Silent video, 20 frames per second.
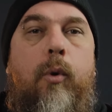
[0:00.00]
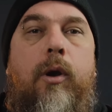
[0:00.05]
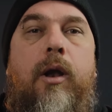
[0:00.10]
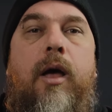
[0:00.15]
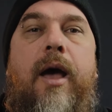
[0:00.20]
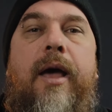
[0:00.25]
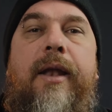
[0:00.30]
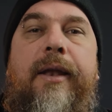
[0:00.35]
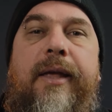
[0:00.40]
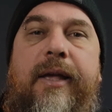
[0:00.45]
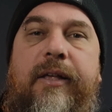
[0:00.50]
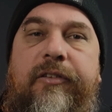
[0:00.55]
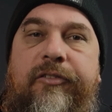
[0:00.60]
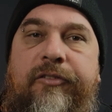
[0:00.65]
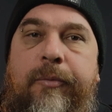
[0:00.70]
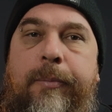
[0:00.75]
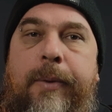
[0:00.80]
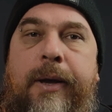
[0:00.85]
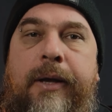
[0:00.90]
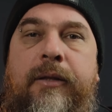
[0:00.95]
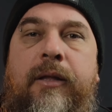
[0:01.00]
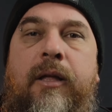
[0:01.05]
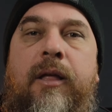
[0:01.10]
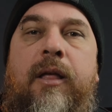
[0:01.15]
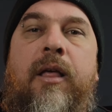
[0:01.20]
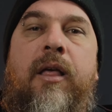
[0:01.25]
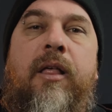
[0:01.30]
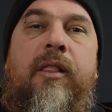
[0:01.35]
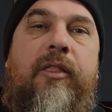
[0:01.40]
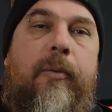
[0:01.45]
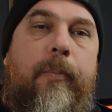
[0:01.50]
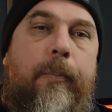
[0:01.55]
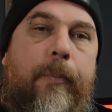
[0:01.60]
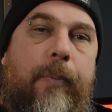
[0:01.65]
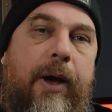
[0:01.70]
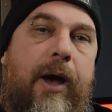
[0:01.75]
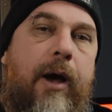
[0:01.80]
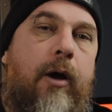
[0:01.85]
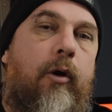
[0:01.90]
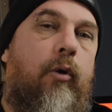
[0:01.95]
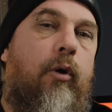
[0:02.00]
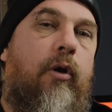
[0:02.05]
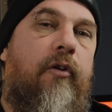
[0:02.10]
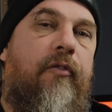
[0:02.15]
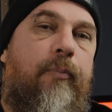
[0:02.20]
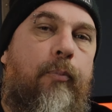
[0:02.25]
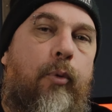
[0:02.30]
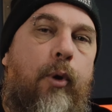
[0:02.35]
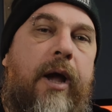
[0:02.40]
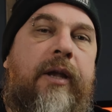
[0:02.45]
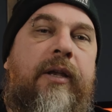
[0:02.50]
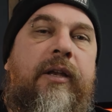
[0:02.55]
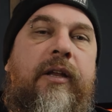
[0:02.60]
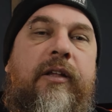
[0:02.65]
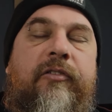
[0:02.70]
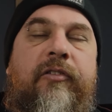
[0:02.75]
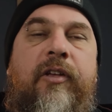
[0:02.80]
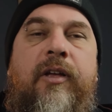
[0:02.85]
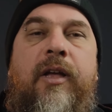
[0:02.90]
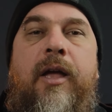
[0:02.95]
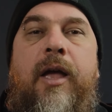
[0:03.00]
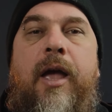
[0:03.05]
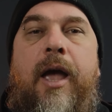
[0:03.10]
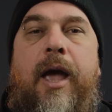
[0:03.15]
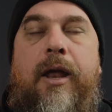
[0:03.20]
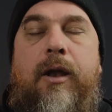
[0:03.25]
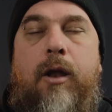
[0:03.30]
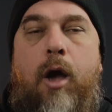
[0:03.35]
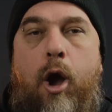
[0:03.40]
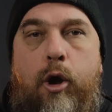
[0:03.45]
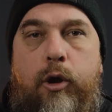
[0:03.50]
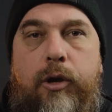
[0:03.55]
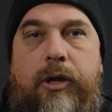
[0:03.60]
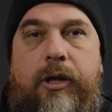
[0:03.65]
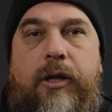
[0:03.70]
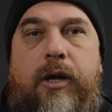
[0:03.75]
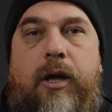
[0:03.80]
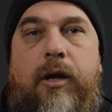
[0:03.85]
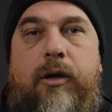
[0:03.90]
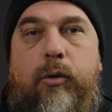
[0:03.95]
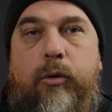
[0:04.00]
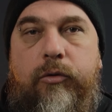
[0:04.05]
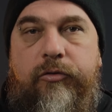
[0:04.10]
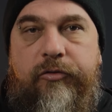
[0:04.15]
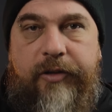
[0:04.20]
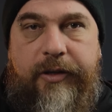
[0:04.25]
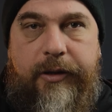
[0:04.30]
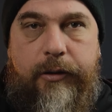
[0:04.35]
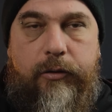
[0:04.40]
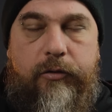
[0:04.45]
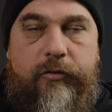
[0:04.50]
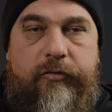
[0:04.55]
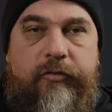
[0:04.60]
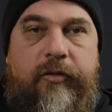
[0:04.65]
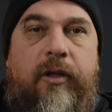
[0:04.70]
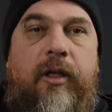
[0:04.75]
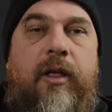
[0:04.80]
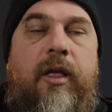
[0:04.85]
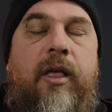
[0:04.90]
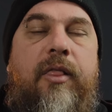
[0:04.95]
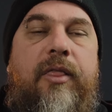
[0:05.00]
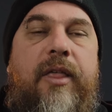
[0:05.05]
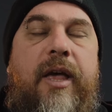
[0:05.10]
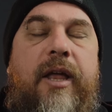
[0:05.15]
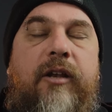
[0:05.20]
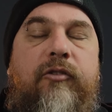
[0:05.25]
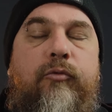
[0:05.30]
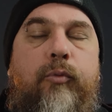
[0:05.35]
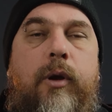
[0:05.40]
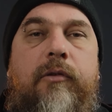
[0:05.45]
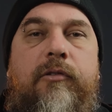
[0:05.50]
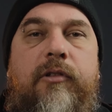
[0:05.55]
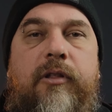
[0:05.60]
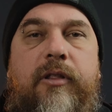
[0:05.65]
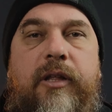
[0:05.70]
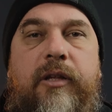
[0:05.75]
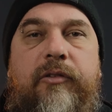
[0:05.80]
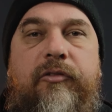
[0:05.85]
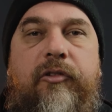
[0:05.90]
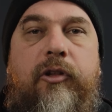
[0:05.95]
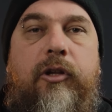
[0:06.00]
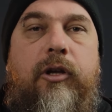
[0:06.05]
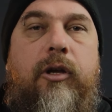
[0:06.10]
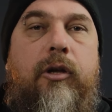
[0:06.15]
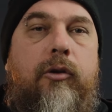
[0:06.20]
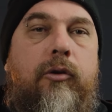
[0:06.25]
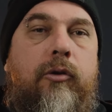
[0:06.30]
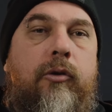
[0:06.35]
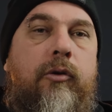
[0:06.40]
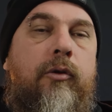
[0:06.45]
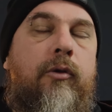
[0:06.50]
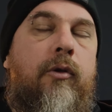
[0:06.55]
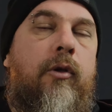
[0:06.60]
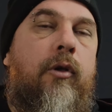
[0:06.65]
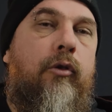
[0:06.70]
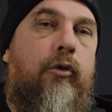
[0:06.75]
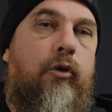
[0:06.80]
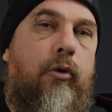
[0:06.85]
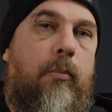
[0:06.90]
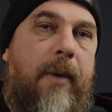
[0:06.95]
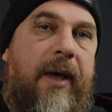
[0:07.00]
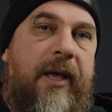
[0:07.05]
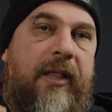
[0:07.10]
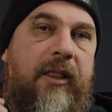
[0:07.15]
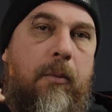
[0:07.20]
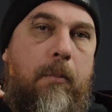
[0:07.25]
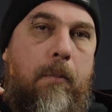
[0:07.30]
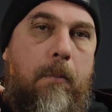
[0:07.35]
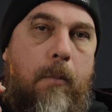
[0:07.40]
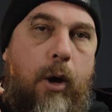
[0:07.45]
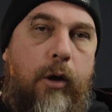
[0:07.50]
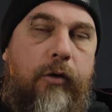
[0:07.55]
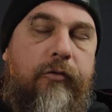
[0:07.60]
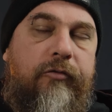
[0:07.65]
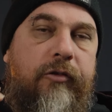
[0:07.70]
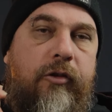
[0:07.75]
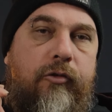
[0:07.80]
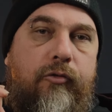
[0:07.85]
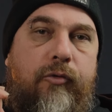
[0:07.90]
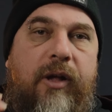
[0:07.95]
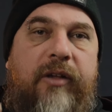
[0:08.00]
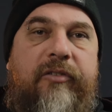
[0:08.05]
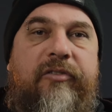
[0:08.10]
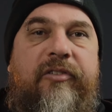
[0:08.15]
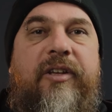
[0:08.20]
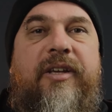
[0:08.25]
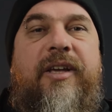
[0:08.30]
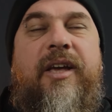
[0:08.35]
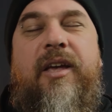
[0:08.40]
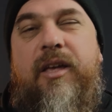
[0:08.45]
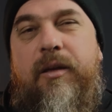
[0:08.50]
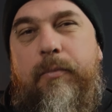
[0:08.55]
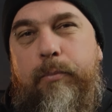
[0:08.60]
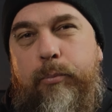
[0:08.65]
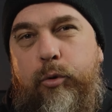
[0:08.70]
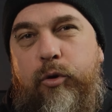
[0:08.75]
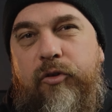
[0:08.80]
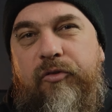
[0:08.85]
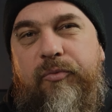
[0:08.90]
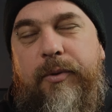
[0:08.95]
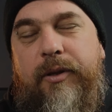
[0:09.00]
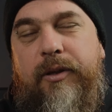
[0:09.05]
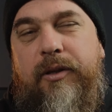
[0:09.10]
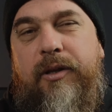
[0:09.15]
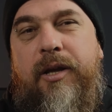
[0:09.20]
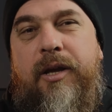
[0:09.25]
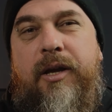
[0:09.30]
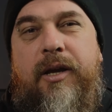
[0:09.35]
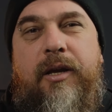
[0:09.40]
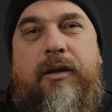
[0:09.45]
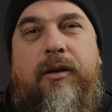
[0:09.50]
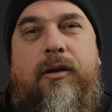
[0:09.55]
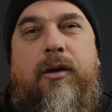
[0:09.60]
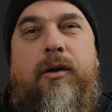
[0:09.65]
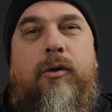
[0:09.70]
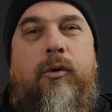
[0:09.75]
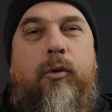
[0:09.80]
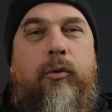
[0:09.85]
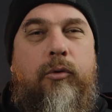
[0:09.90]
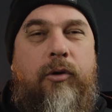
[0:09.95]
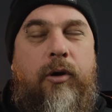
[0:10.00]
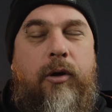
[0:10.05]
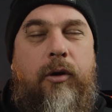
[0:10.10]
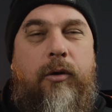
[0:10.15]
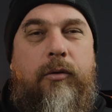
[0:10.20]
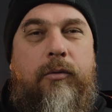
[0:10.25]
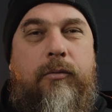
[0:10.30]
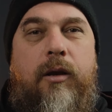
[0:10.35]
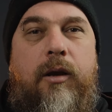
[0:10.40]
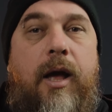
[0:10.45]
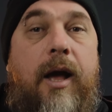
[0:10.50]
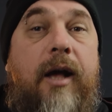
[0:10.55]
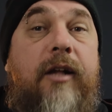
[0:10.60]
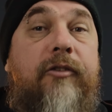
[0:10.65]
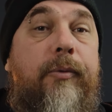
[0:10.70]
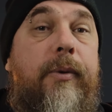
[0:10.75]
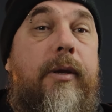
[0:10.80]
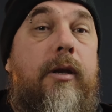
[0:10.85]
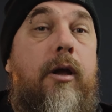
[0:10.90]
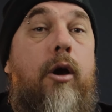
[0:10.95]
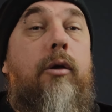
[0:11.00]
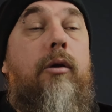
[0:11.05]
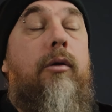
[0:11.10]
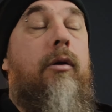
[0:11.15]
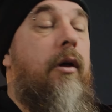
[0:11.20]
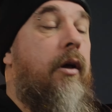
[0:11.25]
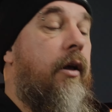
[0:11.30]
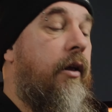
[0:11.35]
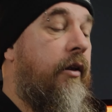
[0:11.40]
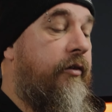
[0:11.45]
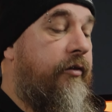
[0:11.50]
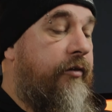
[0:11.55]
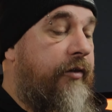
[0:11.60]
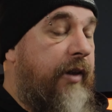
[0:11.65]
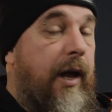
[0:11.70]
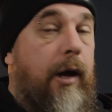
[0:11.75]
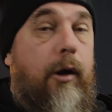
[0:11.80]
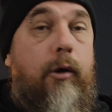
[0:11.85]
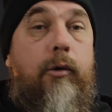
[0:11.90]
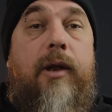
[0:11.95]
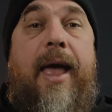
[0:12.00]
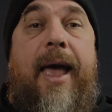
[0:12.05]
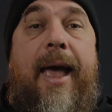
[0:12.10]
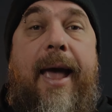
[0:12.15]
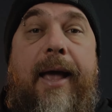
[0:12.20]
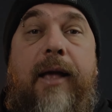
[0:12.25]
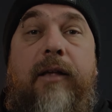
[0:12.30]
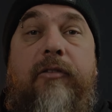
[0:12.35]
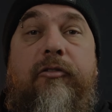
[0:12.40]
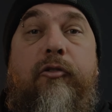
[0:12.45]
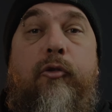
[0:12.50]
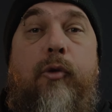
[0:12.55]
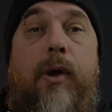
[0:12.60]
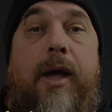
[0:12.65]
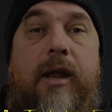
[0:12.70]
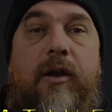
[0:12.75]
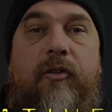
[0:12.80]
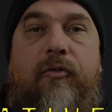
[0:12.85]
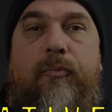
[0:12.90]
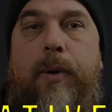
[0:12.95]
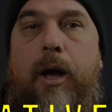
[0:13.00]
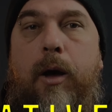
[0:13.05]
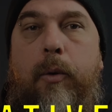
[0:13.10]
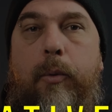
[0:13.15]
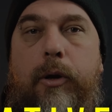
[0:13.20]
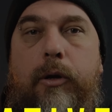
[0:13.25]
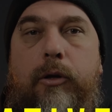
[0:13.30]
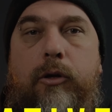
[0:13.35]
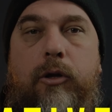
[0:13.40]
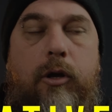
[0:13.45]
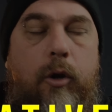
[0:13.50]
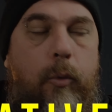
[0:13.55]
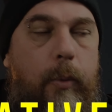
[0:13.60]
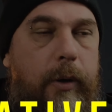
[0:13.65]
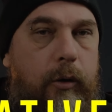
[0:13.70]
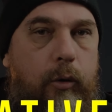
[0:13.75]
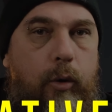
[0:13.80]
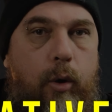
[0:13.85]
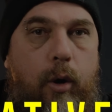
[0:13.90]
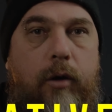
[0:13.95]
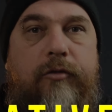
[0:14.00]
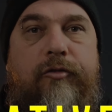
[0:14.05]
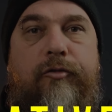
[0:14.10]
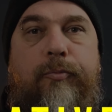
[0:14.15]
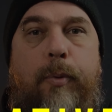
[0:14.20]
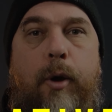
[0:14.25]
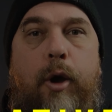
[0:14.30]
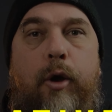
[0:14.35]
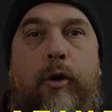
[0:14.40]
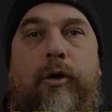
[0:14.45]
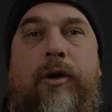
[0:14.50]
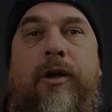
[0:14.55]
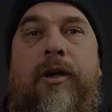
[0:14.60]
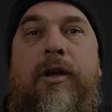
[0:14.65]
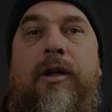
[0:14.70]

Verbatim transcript: want to underestimate the power of practice and honing your skills. That is one of the things that you can do to make the most drastic improvement in your tone. Now, as we know, sound has creative power. You know, when God spoke,